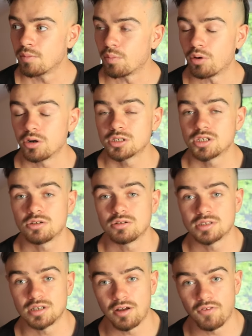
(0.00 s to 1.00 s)
Pushing
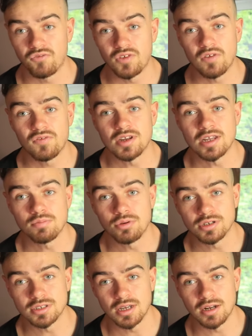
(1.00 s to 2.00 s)
yourself
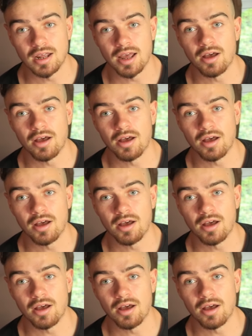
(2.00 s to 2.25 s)
15%